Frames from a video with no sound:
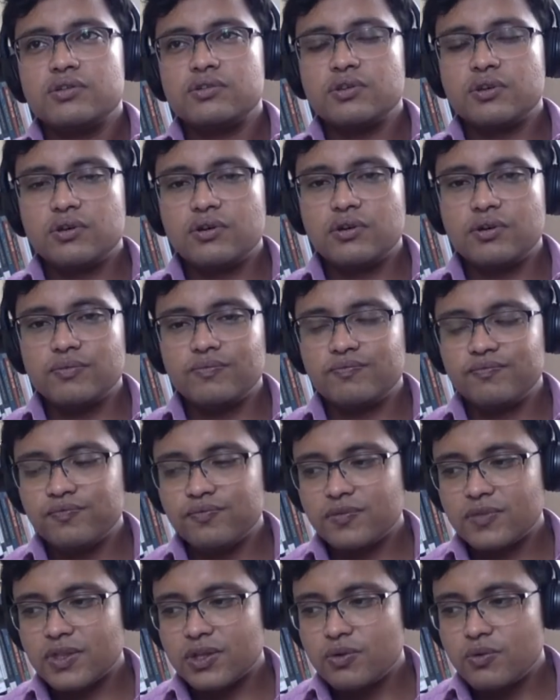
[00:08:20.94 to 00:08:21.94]

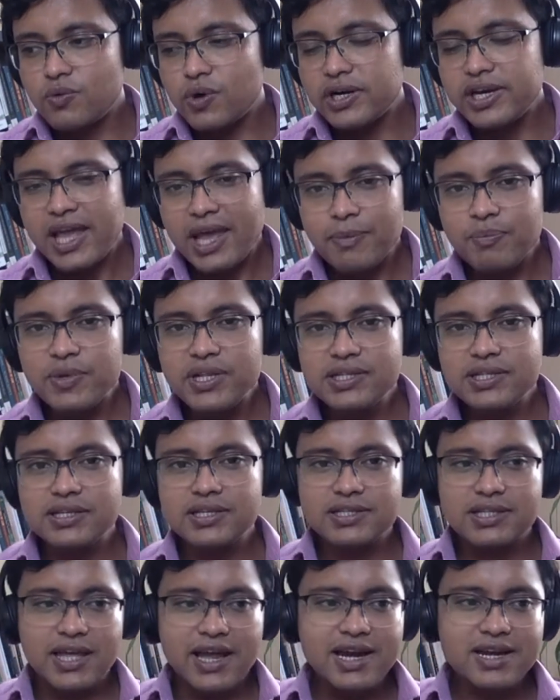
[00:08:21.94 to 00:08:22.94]
So what happens
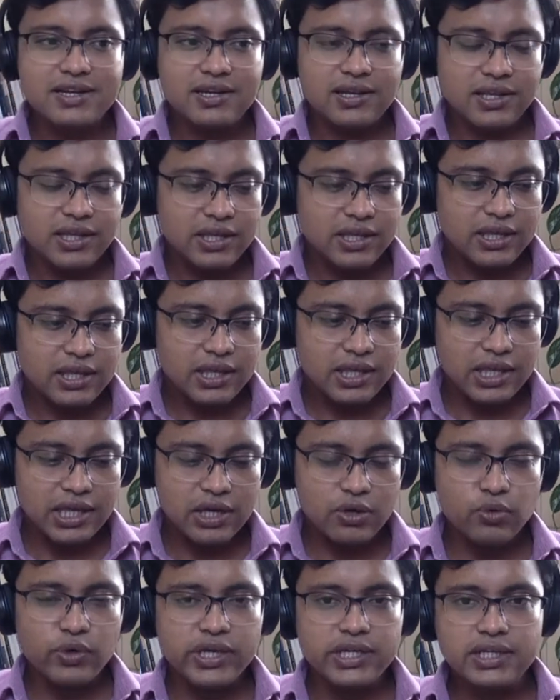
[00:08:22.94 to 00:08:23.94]
is that
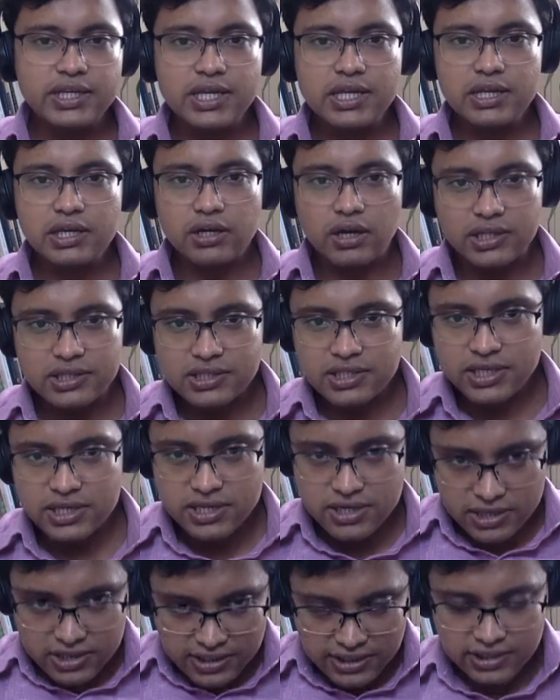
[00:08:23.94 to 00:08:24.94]
equity
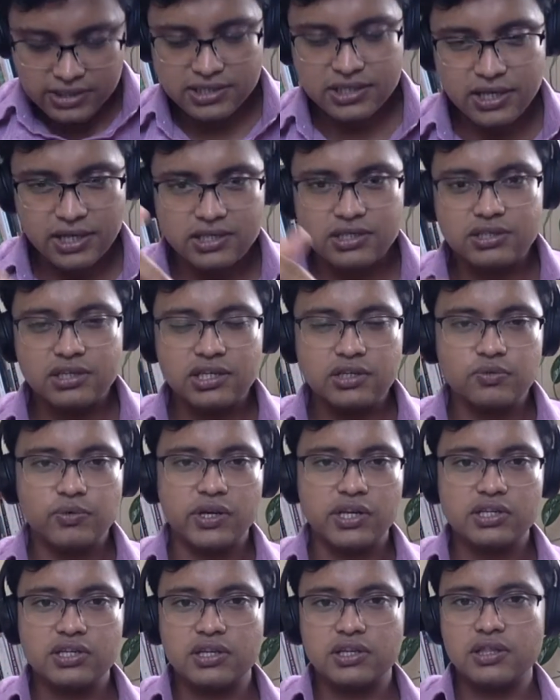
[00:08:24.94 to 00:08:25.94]
considers in such
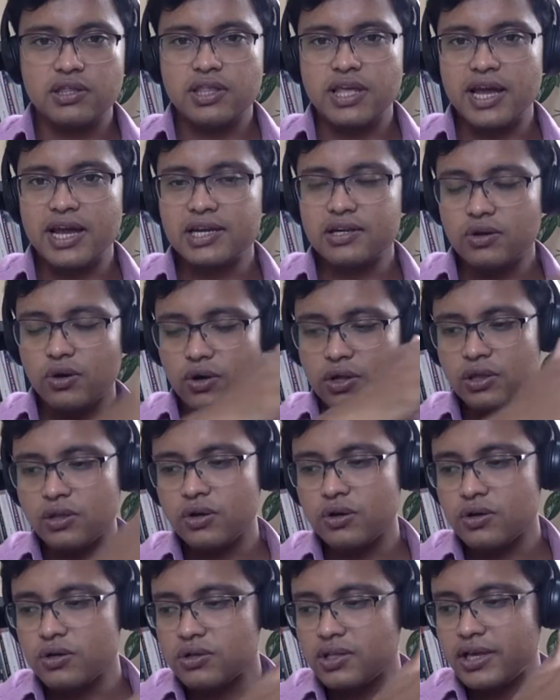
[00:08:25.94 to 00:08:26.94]
situation that
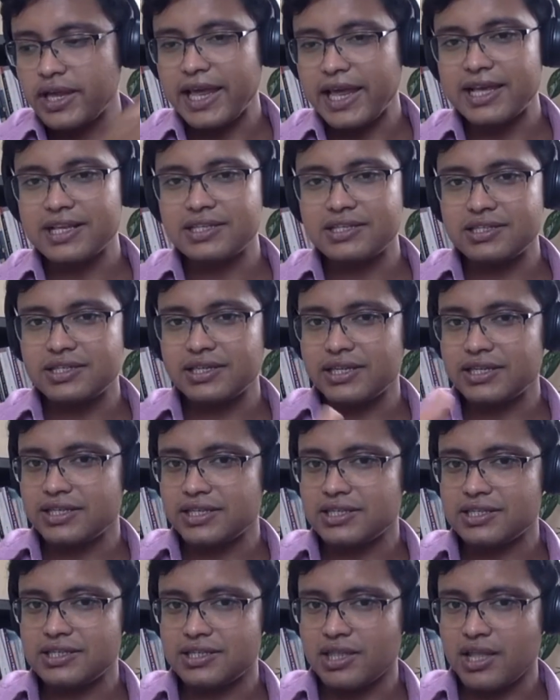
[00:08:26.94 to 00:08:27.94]
although the estate
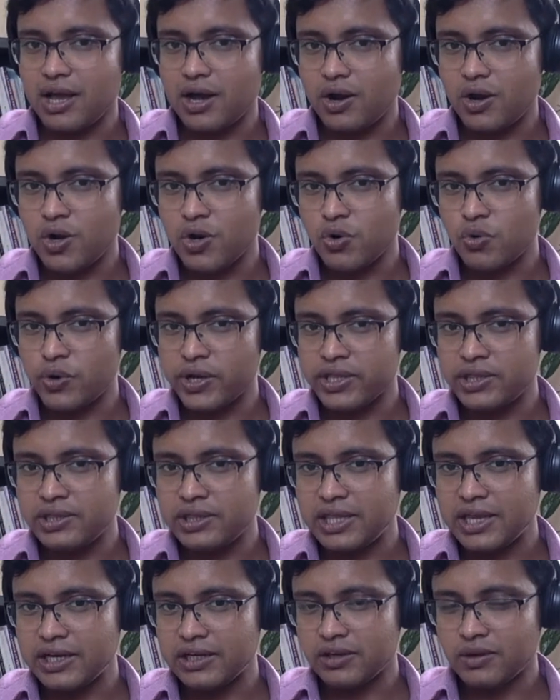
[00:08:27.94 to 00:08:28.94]
is now
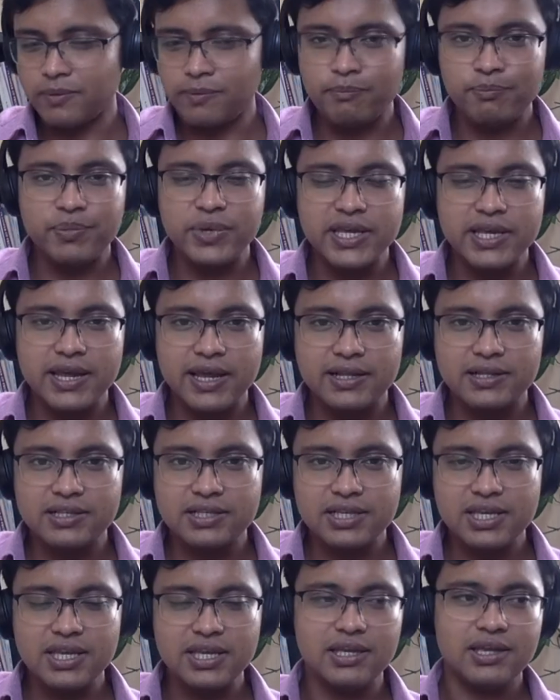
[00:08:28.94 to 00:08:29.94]
with that of B and
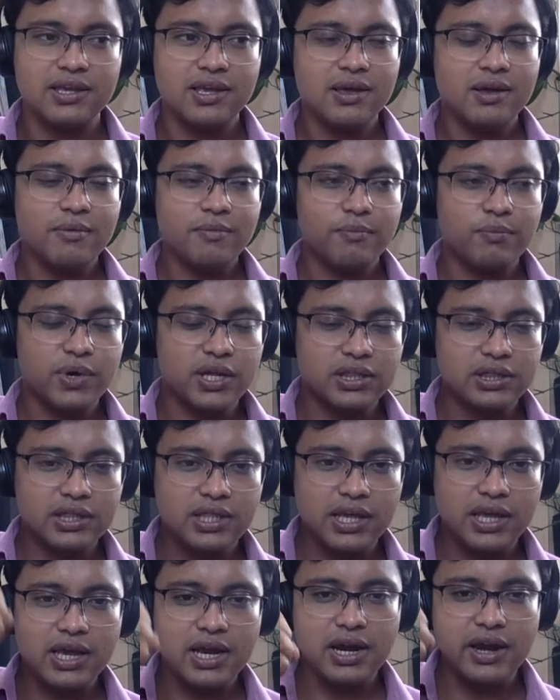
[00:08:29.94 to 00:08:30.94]
C, but
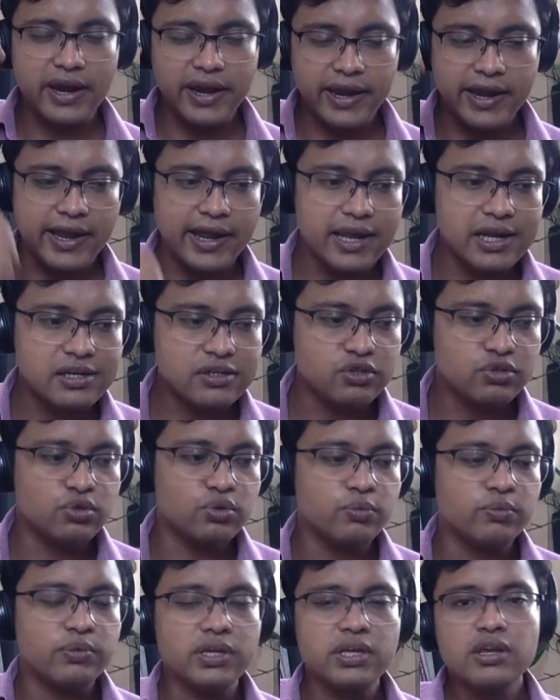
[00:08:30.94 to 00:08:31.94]
they are held
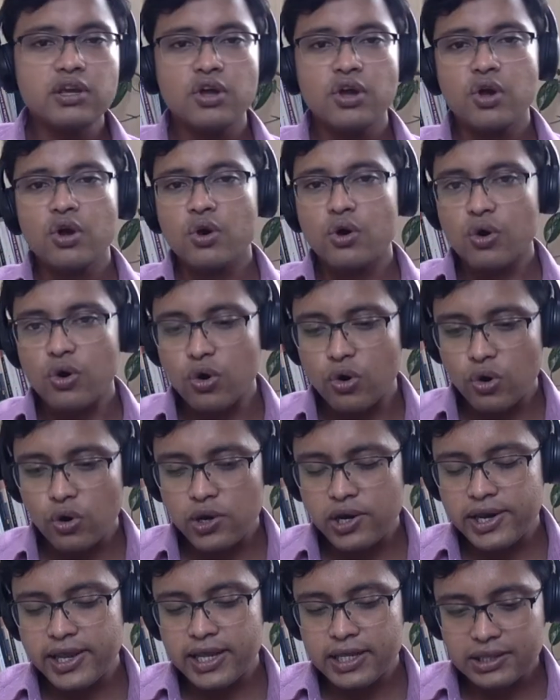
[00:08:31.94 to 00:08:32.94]
to be
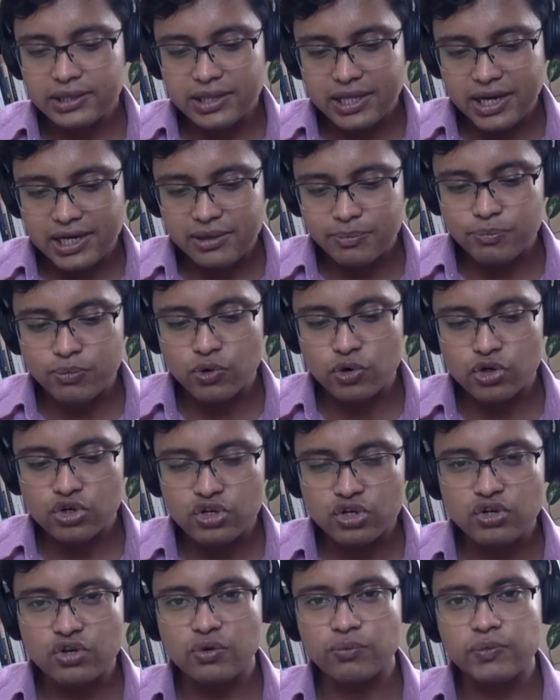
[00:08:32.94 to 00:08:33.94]
holding that
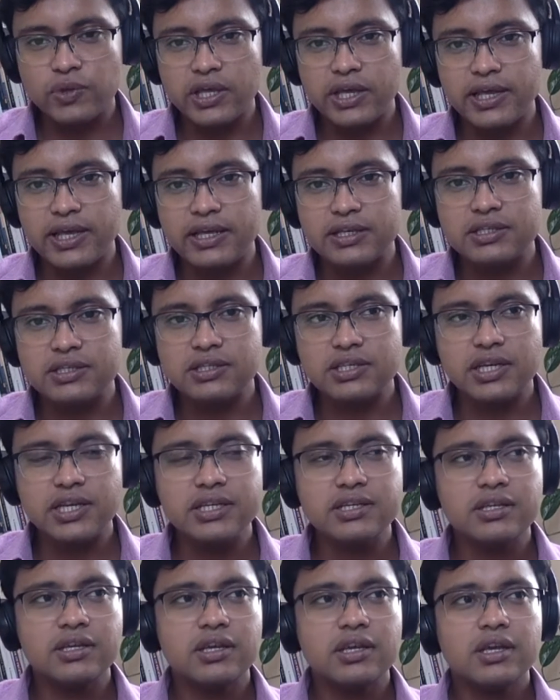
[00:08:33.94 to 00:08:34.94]
portion of the
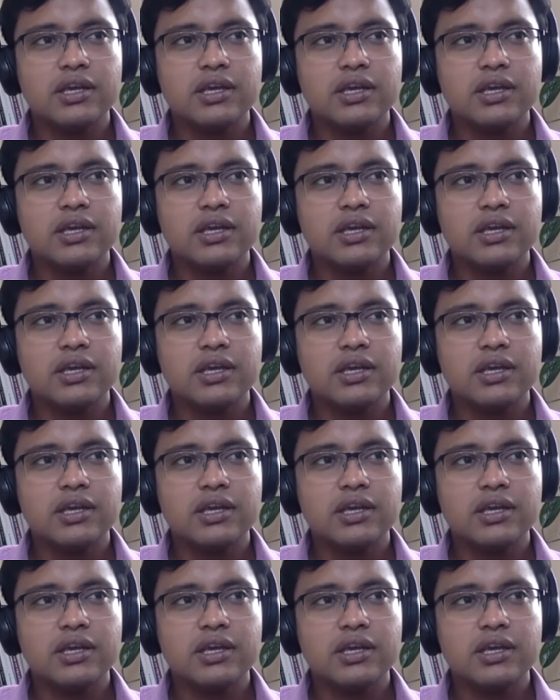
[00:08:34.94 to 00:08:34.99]
estate